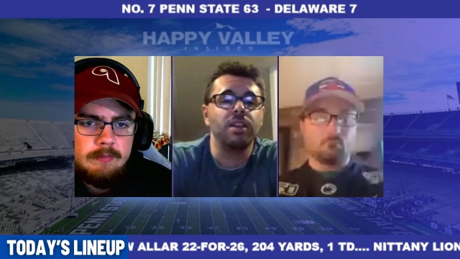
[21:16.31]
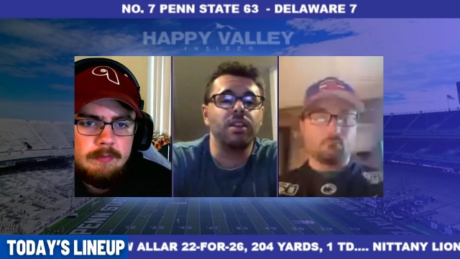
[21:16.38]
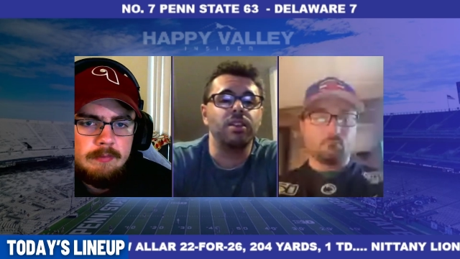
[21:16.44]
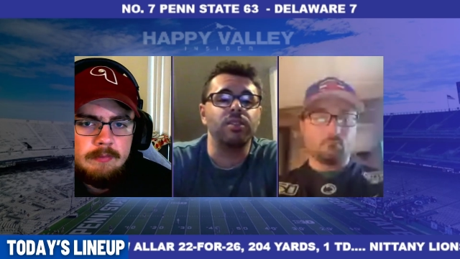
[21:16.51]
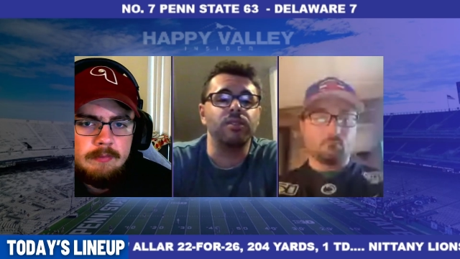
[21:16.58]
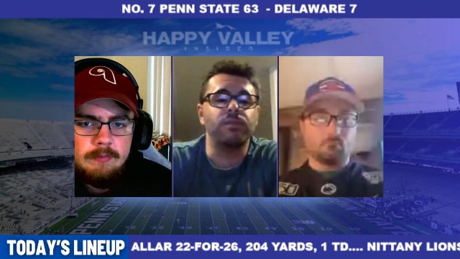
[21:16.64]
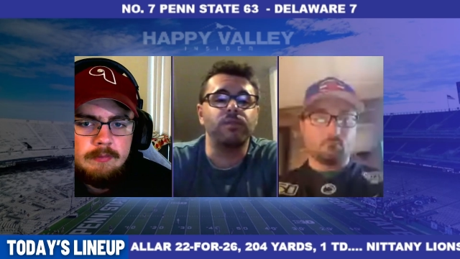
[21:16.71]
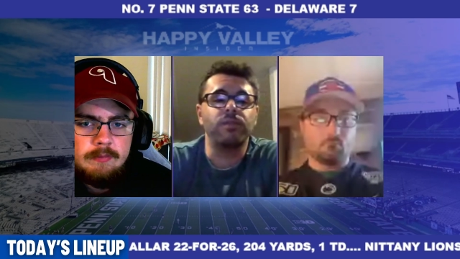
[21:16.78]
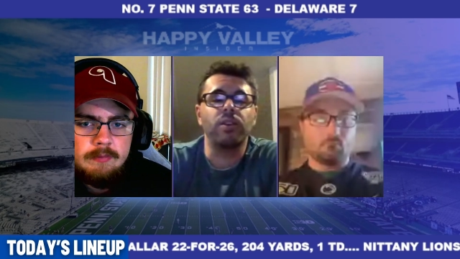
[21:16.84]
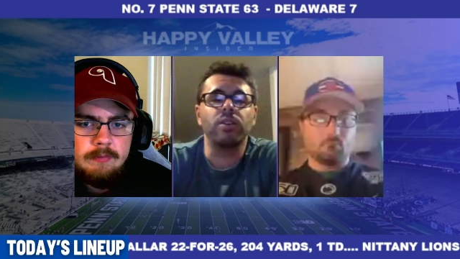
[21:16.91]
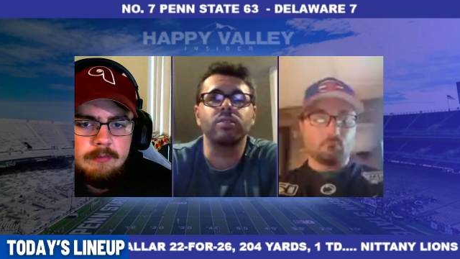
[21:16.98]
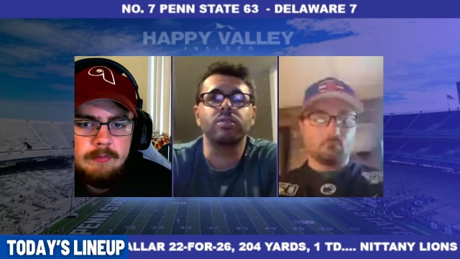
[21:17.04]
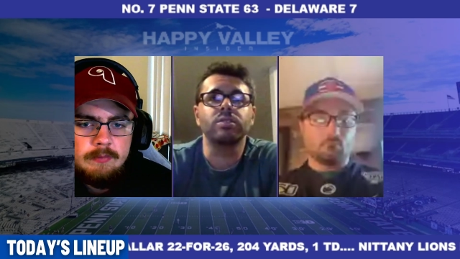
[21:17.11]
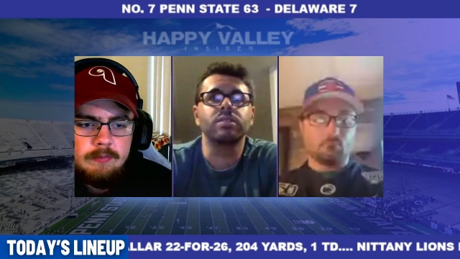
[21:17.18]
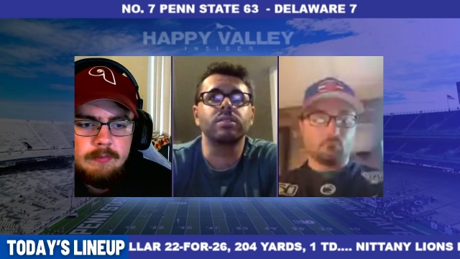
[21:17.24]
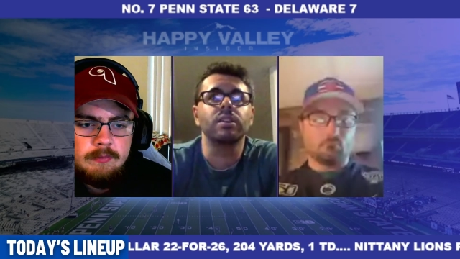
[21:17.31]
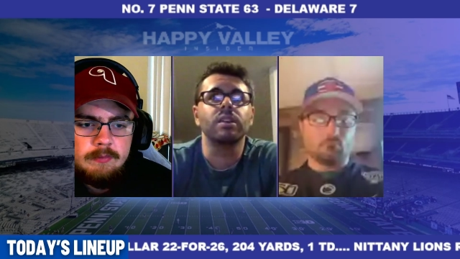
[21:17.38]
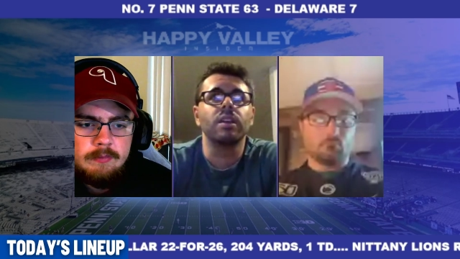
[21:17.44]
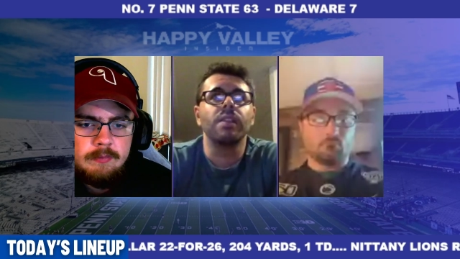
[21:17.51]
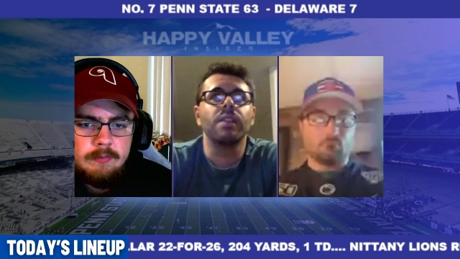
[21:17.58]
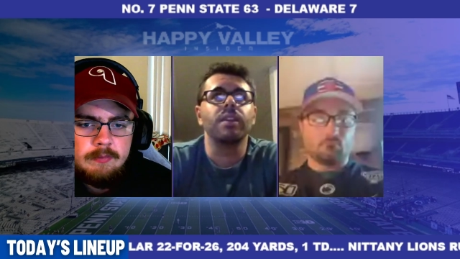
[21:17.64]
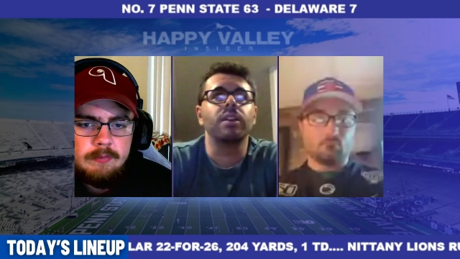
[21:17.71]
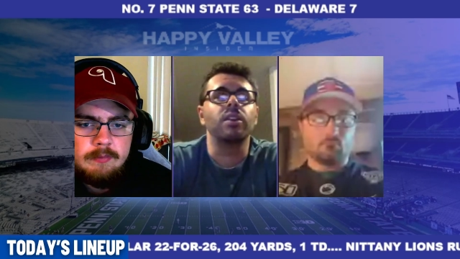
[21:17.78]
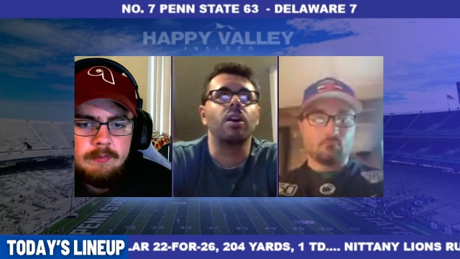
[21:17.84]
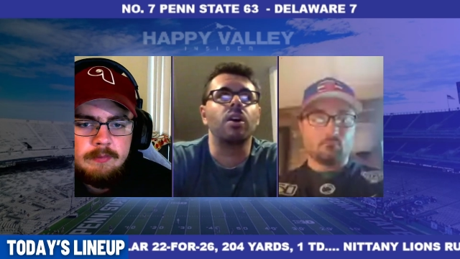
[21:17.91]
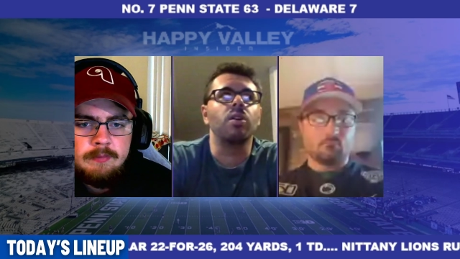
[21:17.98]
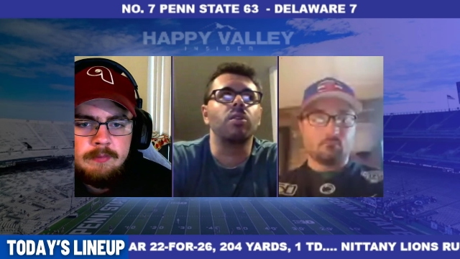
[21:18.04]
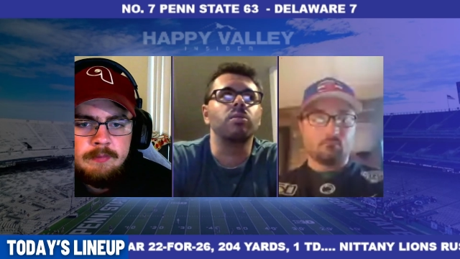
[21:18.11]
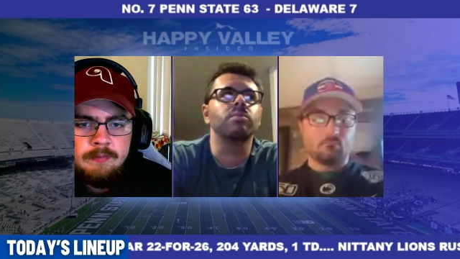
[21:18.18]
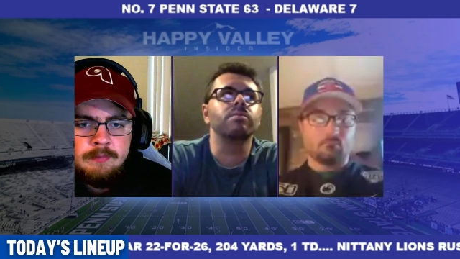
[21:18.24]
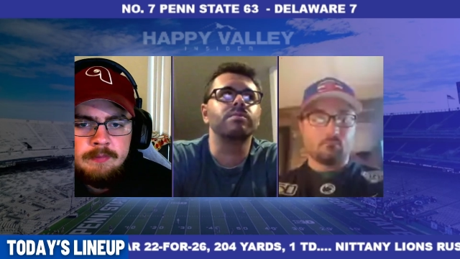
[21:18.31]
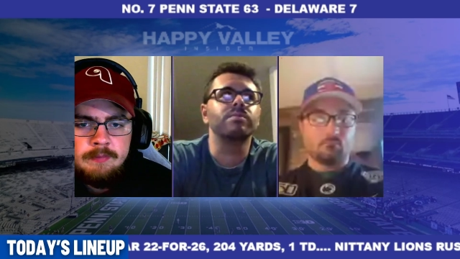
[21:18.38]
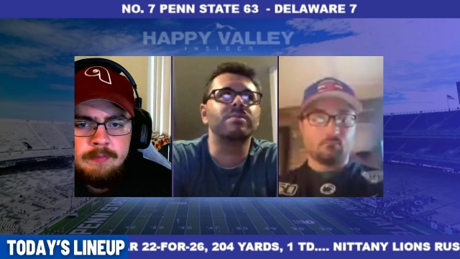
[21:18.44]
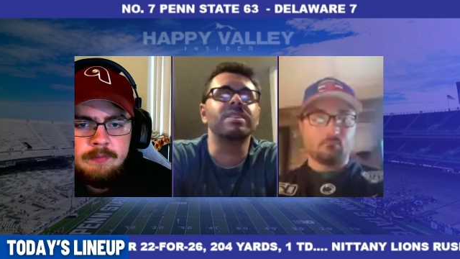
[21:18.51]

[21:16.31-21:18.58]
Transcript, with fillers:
Speaker 1: you know, the first, you know,